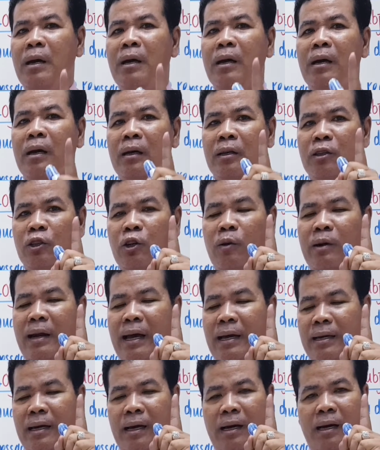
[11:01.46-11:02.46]
like
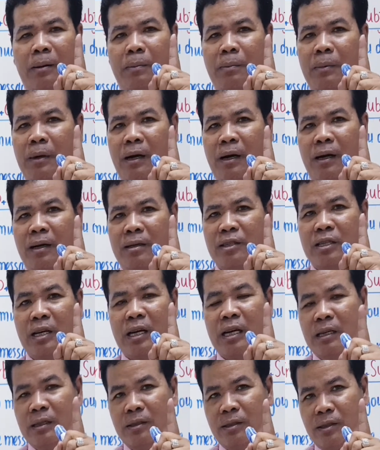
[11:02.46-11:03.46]

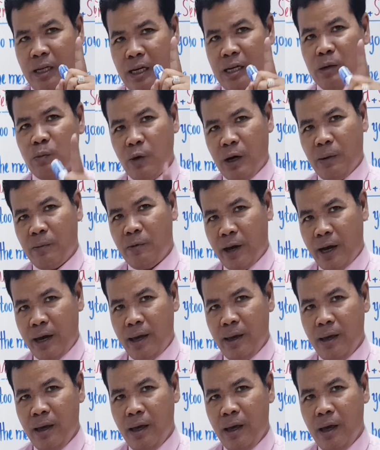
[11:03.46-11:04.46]
second verb, right?
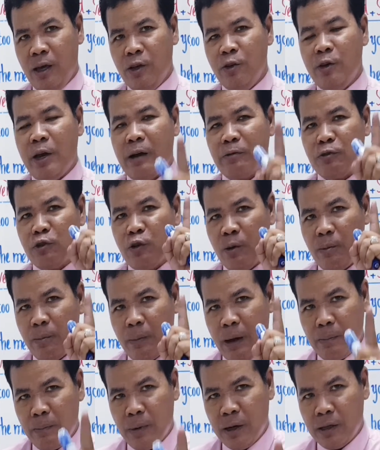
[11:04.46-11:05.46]
You have to
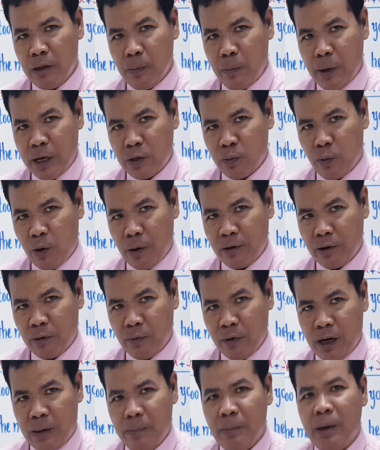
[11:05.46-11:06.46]
remember the base form of the
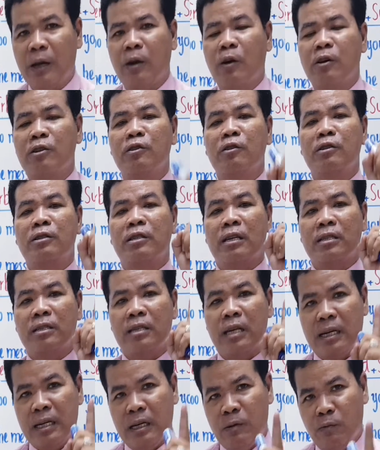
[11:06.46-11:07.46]
verb and also the
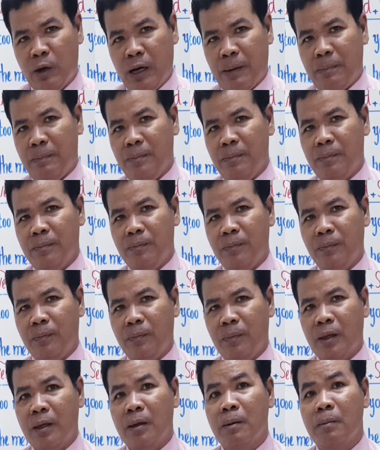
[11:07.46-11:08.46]
second verb,
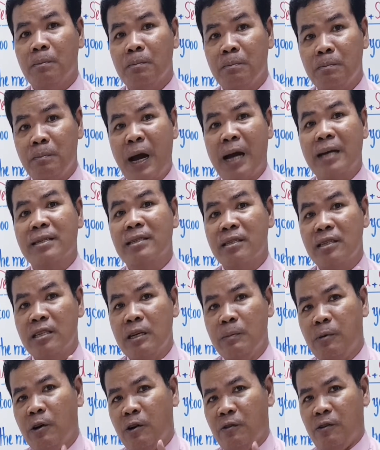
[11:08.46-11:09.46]
past
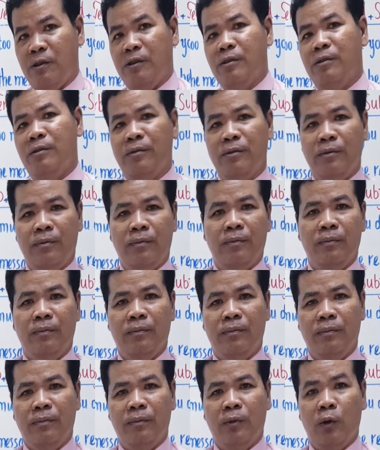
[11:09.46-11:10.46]
simple.
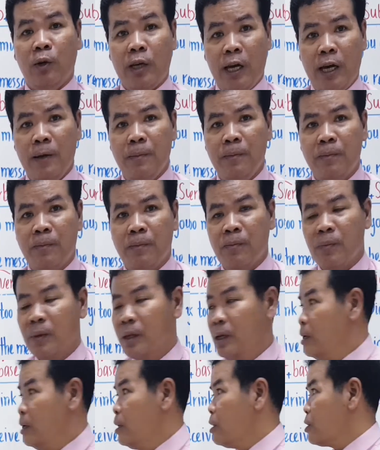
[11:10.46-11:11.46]
Okay?
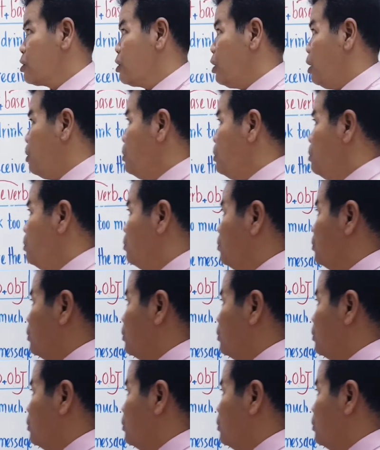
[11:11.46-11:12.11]
So,